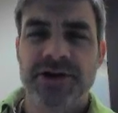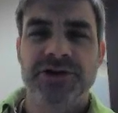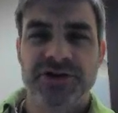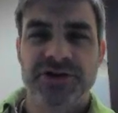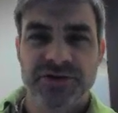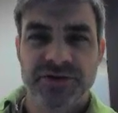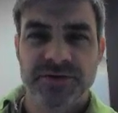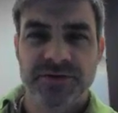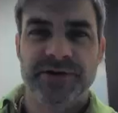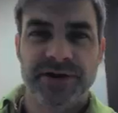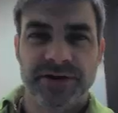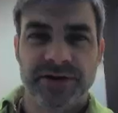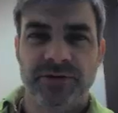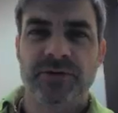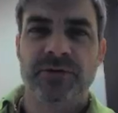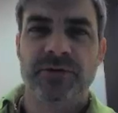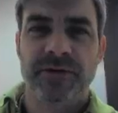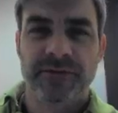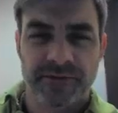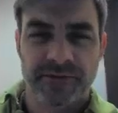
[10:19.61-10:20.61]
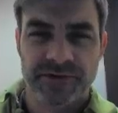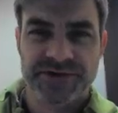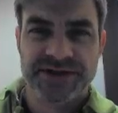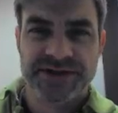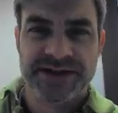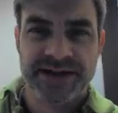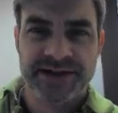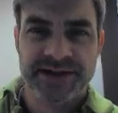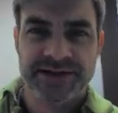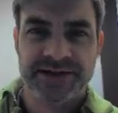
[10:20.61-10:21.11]
to the particular workflow
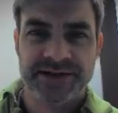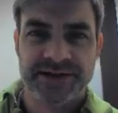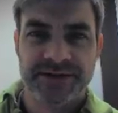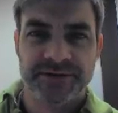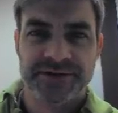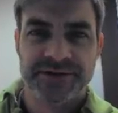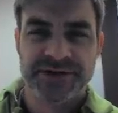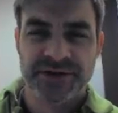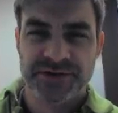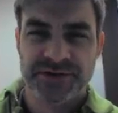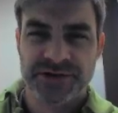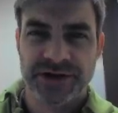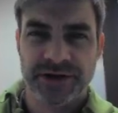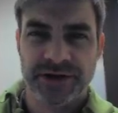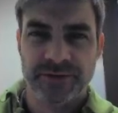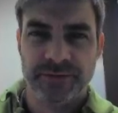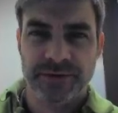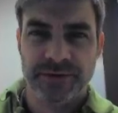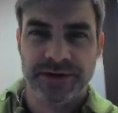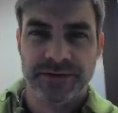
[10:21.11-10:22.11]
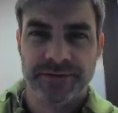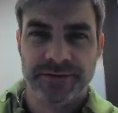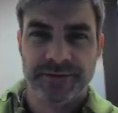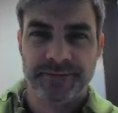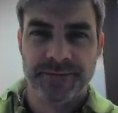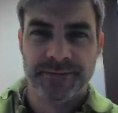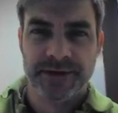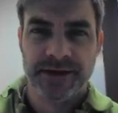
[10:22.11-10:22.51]
stage that they're associated with.